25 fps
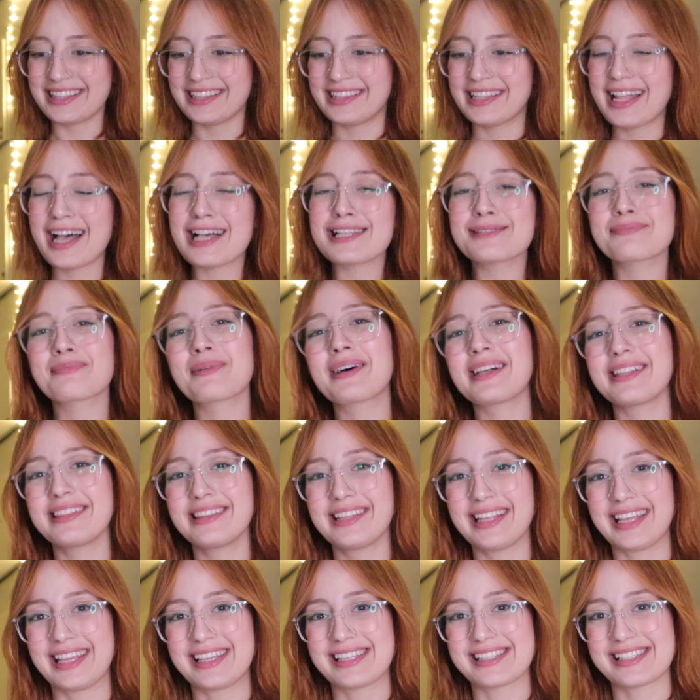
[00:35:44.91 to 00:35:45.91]
last but
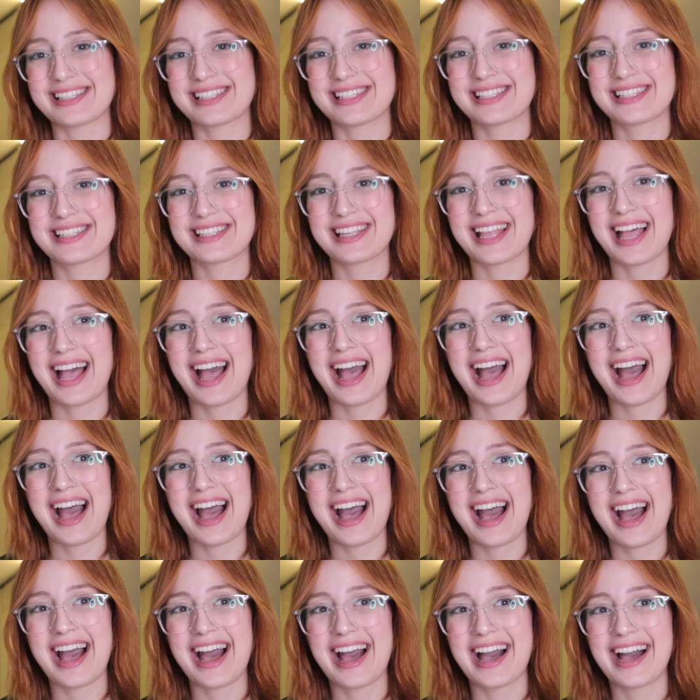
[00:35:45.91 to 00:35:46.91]
least
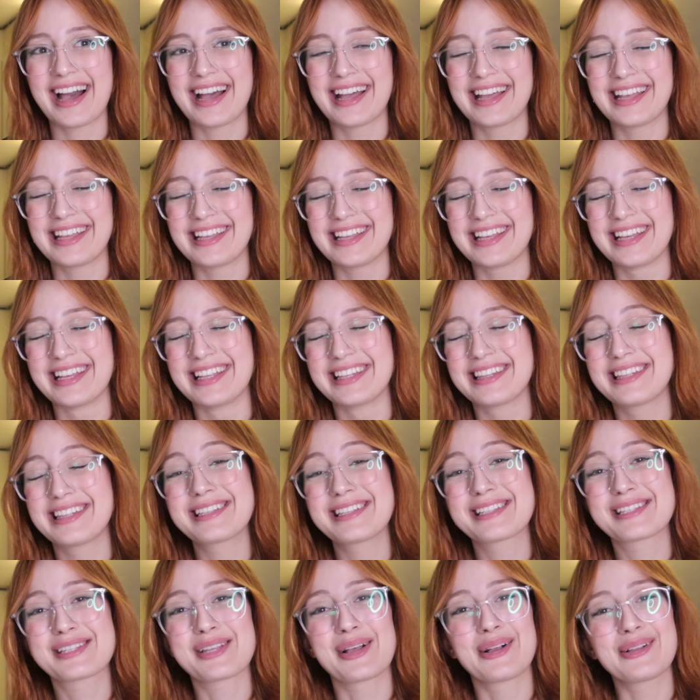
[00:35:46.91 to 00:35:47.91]
I
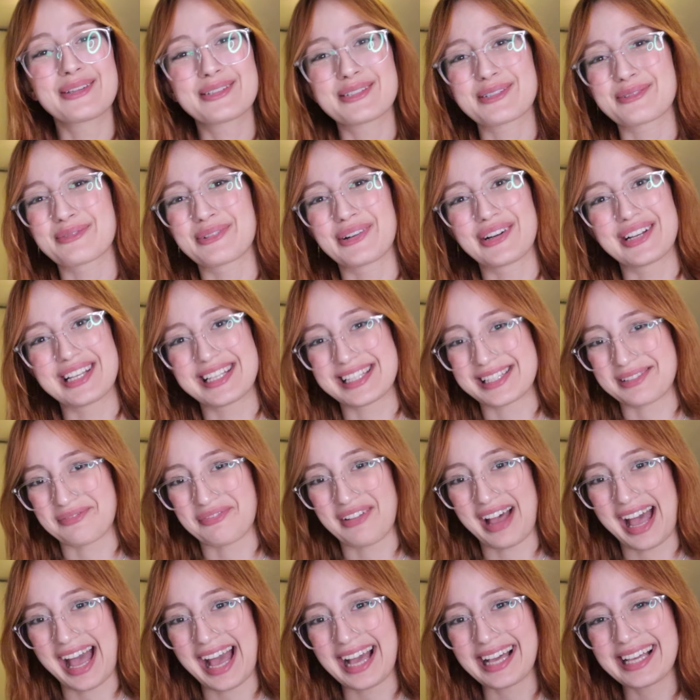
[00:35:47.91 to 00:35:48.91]
the soldier boy is
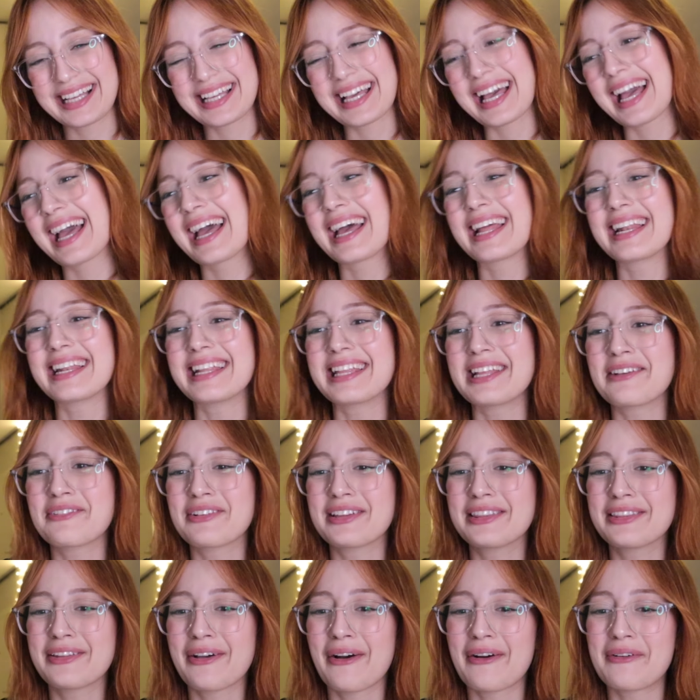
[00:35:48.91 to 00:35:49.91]
back and
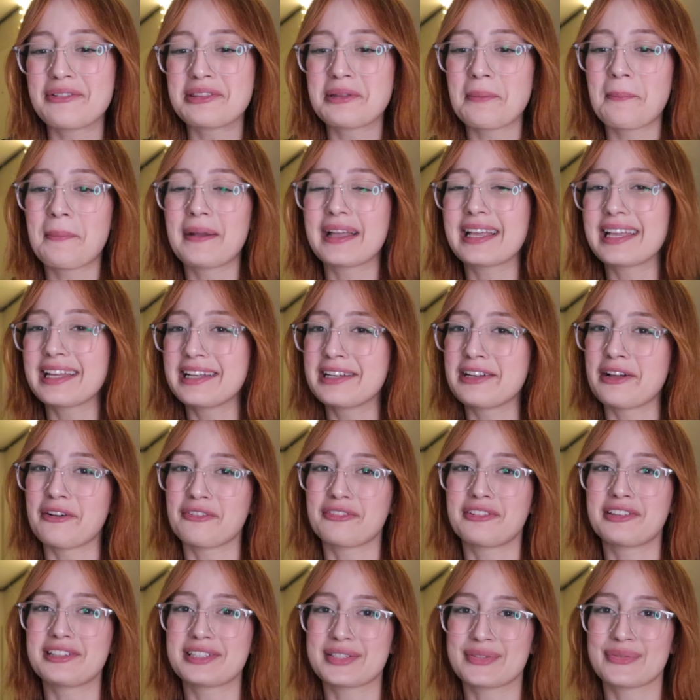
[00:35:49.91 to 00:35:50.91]
even though the beginning
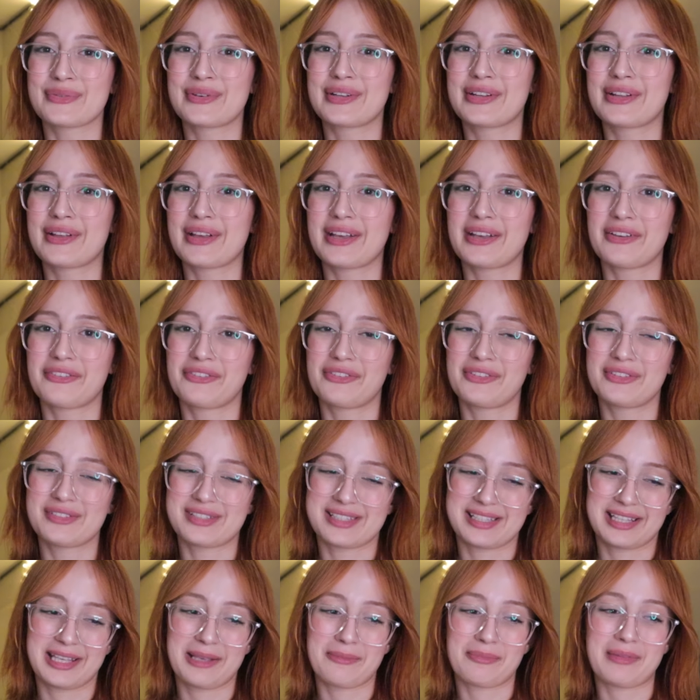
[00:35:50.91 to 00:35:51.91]
of this video if you
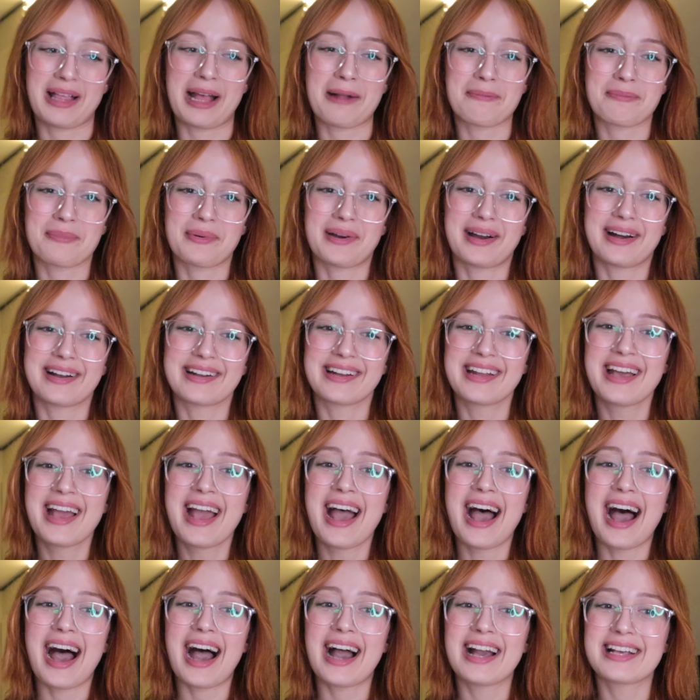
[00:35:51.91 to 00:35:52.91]
skip that part
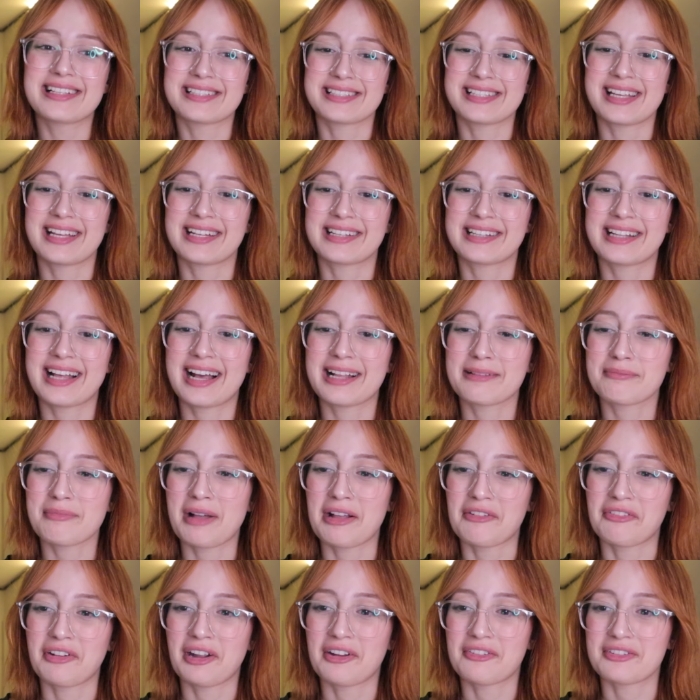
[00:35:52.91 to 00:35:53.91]
I said that
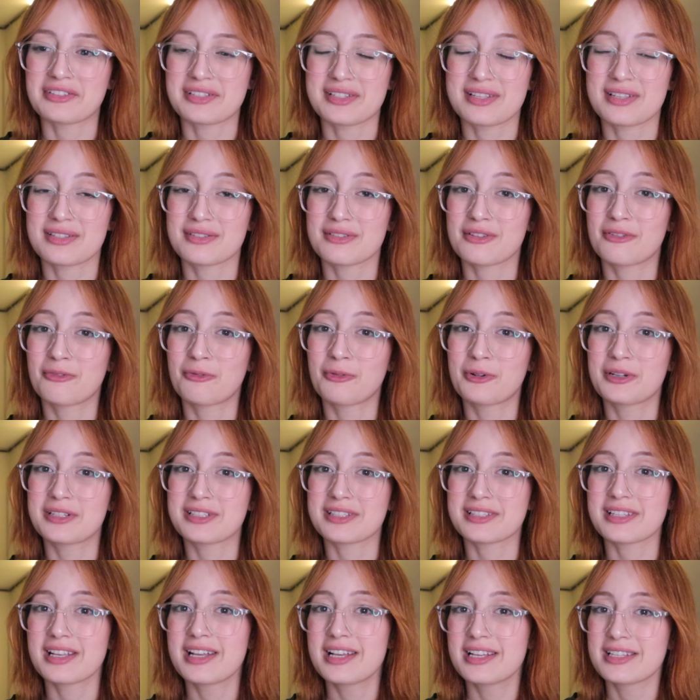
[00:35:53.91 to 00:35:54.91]
my favorite season
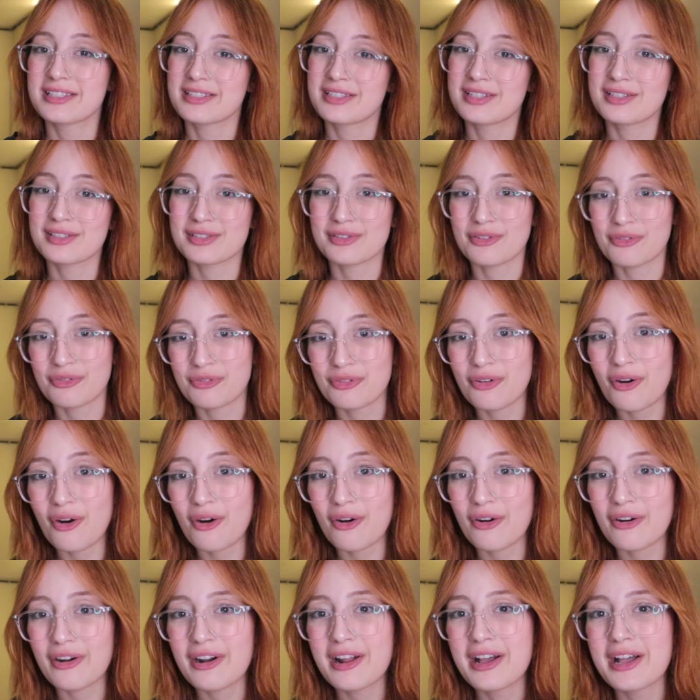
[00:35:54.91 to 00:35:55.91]
was season
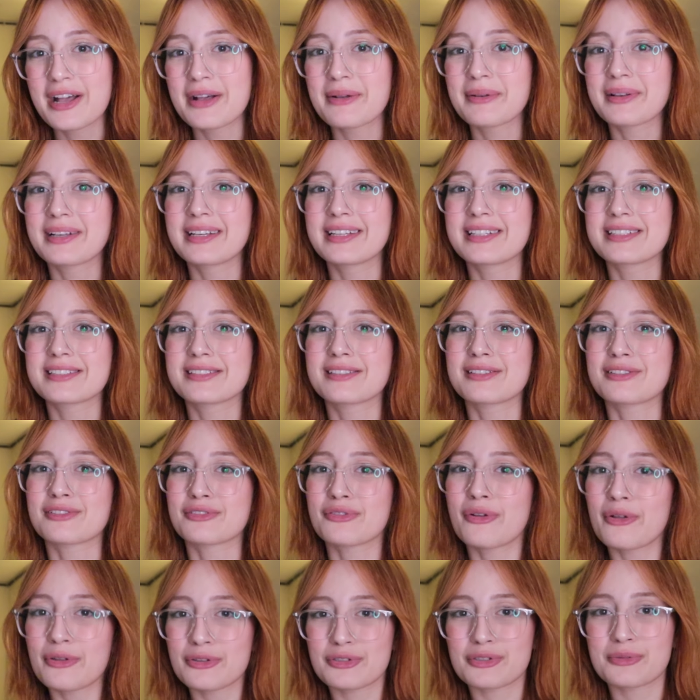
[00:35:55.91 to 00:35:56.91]
4 because the
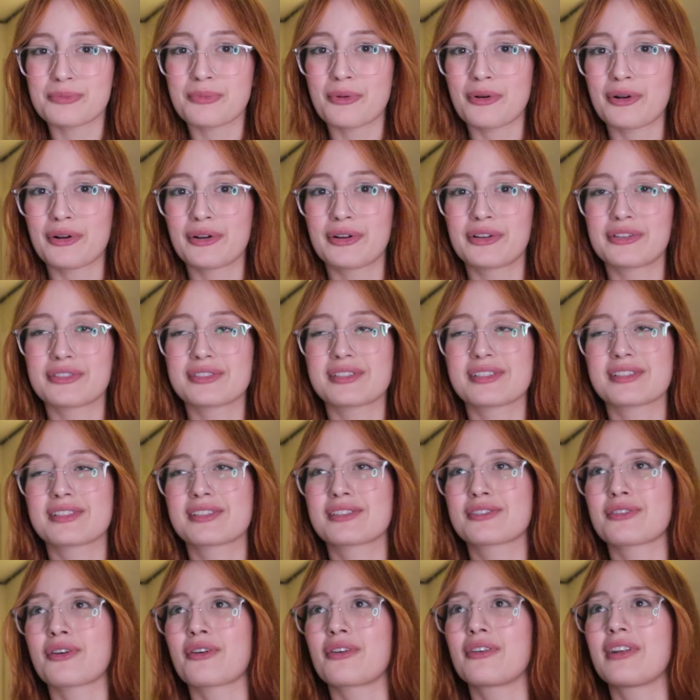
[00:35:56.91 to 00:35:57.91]
soldier boy
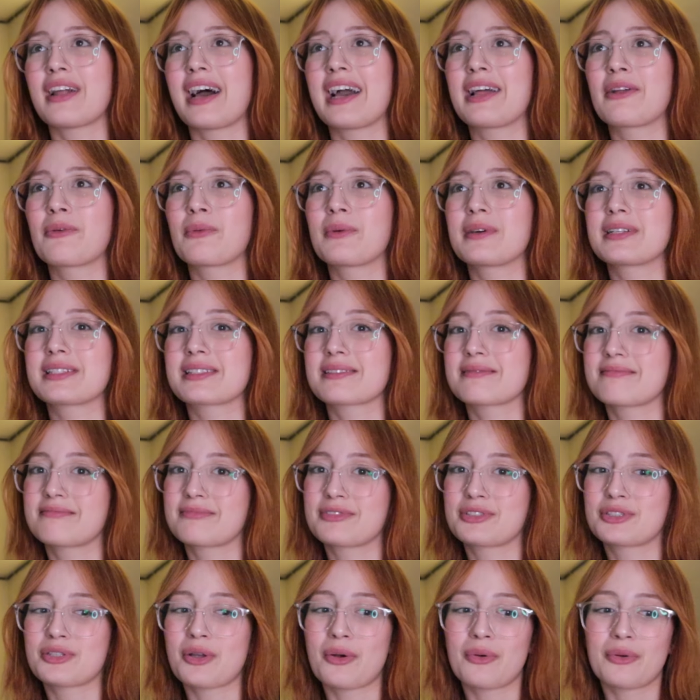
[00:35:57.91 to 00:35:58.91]
storyline was
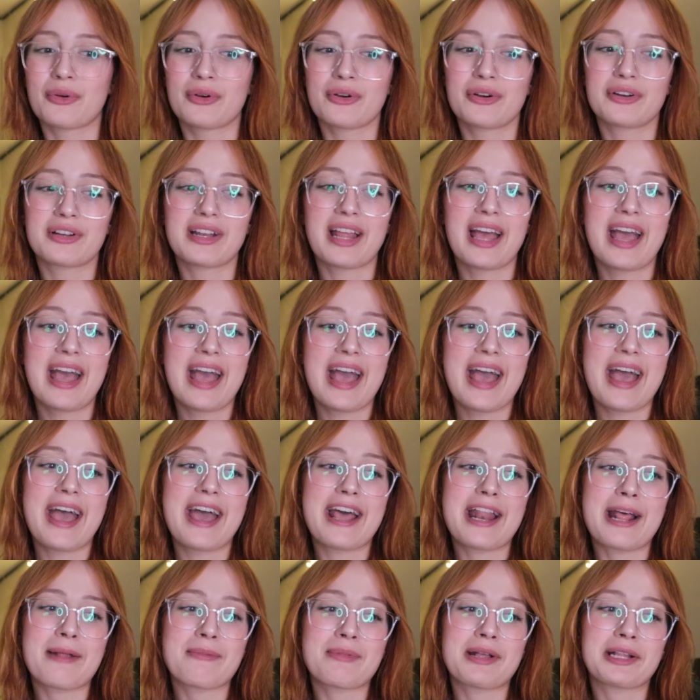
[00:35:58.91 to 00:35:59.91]
so good
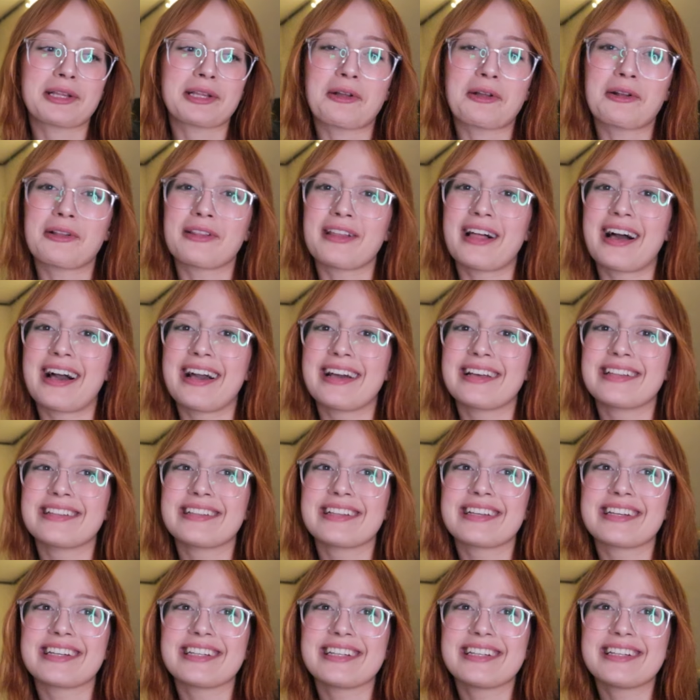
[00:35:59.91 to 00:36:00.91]
and I'm gonna lie
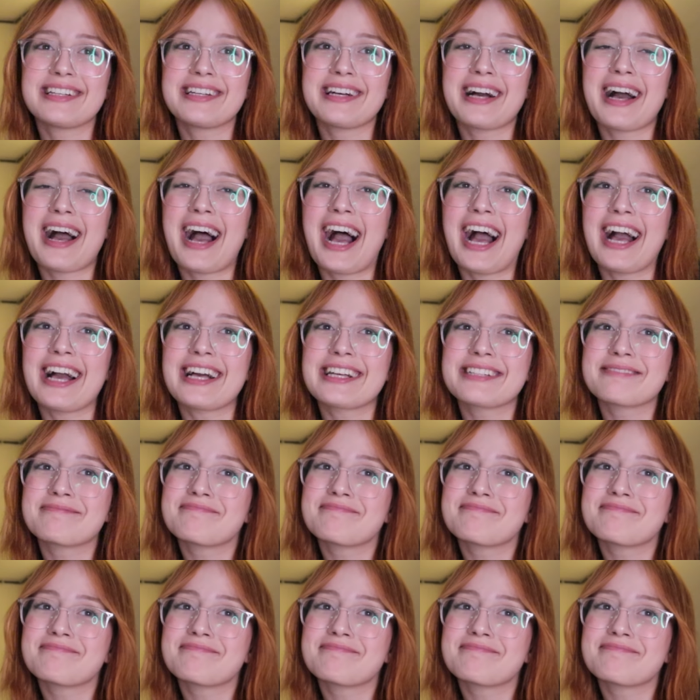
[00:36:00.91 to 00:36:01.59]
uh, I,